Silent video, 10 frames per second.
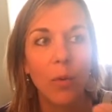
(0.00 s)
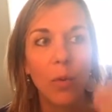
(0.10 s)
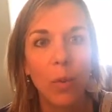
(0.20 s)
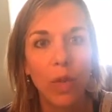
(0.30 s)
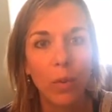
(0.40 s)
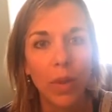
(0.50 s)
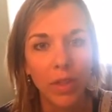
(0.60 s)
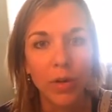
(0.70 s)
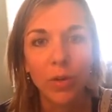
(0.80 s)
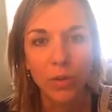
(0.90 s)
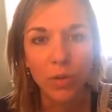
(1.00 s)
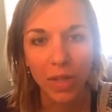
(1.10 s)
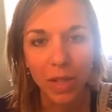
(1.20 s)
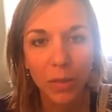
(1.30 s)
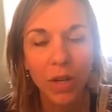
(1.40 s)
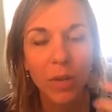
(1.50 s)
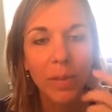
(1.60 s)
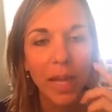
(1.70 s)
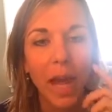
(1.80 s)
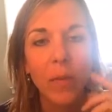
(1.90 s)
with what their goals really were,
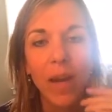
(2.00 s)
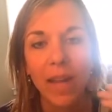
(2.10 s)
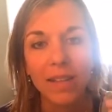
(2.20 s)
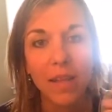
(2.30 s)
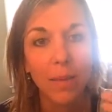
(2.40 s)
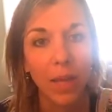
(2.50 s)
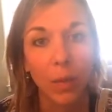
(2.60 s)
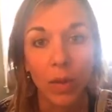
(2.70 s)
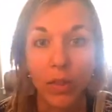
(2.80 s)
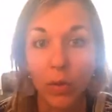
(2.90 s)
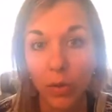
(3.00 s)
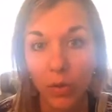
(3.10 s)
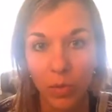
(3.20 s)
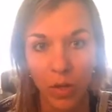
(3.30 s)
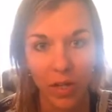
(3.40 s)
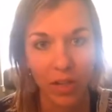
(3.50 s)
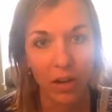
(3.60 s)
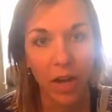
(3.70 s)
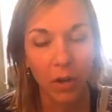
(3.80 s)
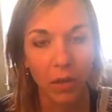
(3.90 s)
but I would ask them like what their goals were and their
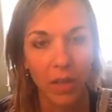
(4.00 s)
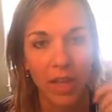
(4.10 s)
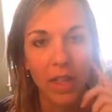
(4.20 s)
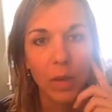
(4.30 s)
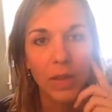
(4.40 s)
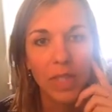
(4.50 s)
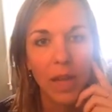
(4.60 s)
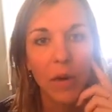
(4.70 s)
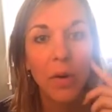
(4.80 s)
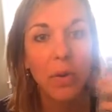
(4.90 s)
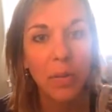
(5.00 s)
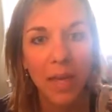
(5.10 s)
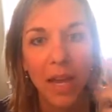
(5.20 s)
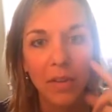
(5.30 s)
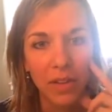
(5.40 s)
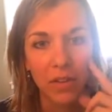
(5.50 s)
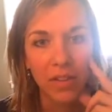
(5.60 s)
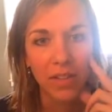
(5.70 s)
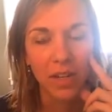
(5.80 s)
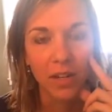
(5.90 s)
health, and they would say, oh, I want to be healthier
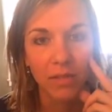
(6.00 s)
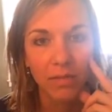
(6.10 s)
this year.